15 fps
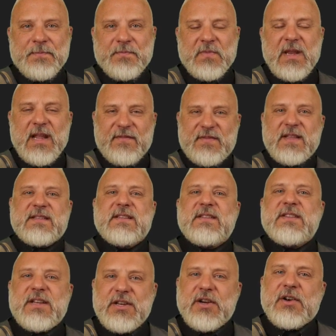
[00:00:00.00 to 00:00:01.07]
if this is
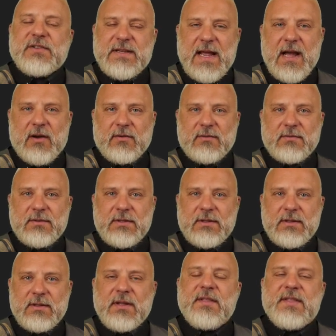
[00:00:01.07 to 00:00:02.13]
in your town,
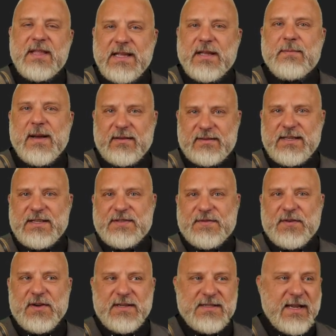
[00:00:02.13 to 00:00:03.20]
think about this
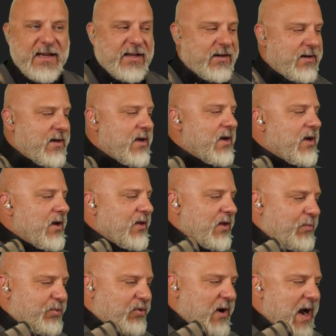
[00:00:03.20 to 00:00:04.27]
for a second. The
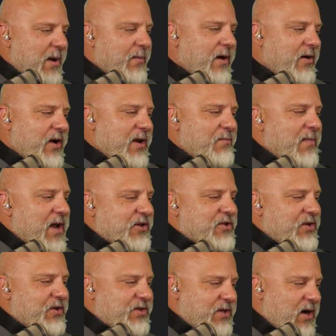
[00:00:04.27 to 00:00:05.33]
primary
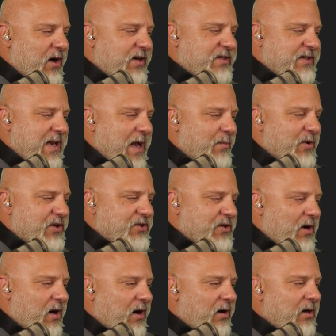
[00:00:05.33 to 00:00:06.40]
measures are established
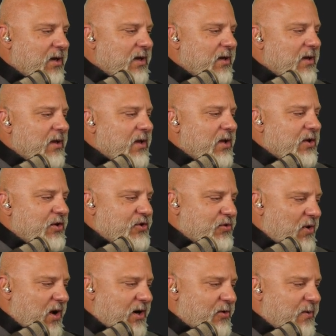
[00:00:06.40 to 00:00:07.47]
are
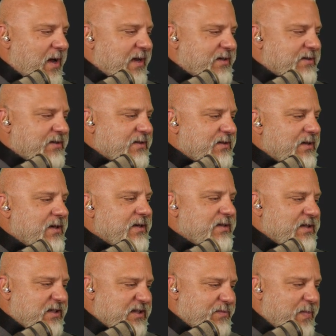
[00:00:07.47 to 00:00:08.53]
drug arrests,
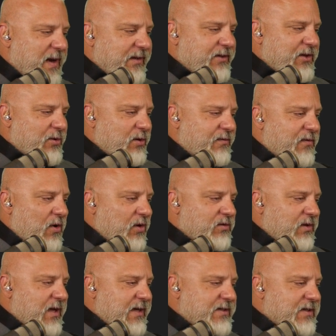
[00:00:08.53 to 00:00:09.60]
suspended or revoked
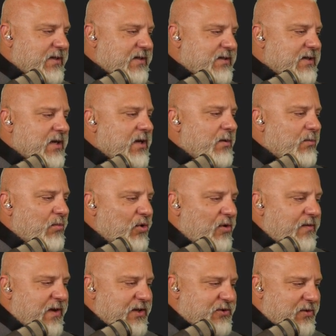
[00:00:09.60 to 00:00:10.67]
license,
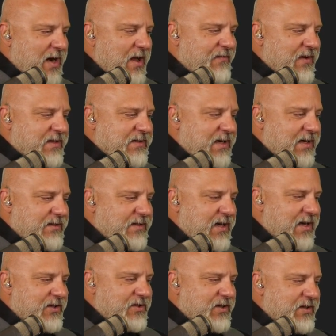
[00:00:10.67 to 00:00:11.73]
moving traffic
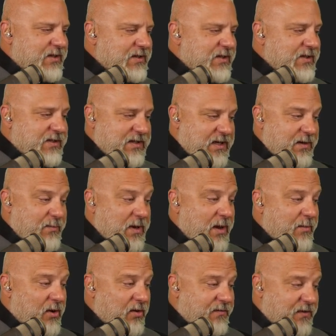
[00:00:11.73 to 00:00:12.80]
citations, see
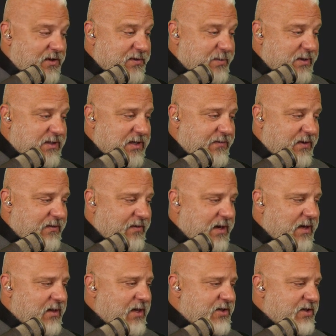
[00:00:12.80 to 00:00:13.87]
memo for specific
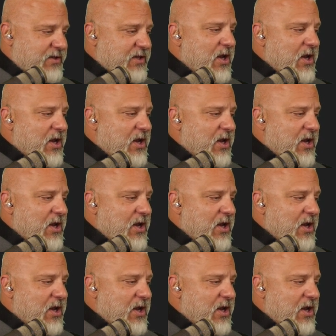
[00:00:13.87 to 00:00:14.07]
violations,